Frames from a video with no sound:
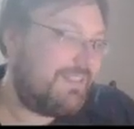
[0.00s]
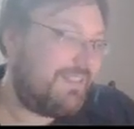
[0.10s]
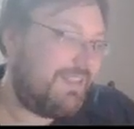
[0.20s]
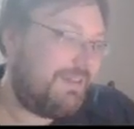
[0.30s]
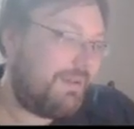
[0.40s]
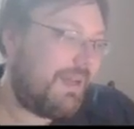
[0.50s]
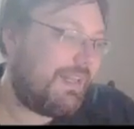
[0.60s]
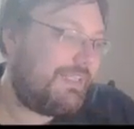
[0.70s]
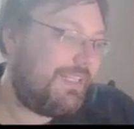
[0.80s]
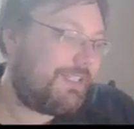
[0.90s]

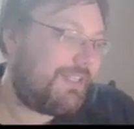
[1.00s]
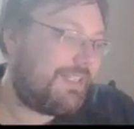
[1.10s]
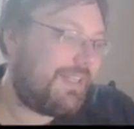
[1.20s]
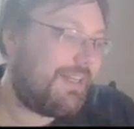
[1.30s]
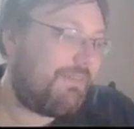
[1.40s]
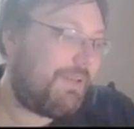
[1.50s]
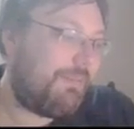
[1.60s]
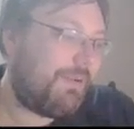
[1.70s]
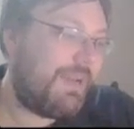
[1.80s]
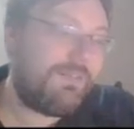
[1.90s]
politician telling the
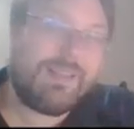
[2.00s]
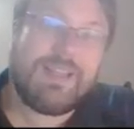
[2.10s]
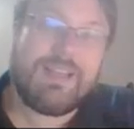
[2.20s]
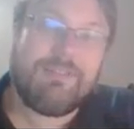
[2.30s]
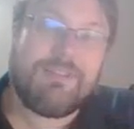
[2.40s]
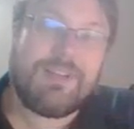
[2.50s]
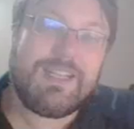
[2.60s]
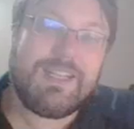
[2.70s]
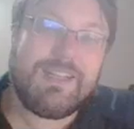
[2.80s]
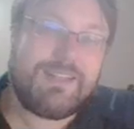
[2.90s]
people everything they want to
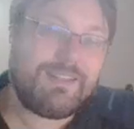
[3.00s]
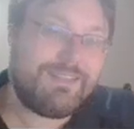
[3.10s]
hear.